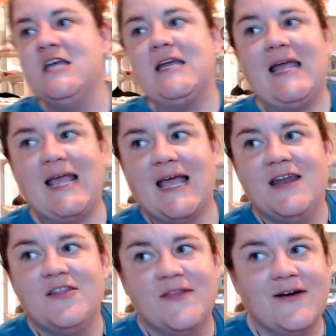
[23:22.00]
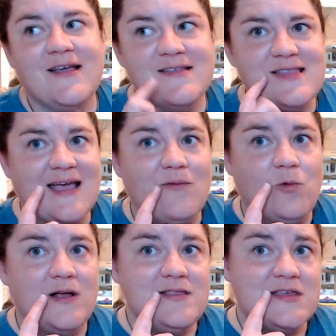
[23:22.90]
And there is like
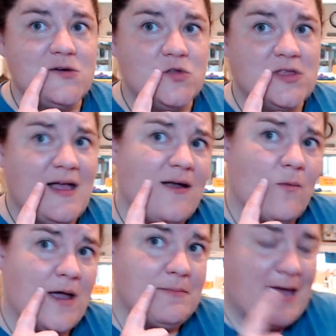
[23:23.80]
one tooth like right back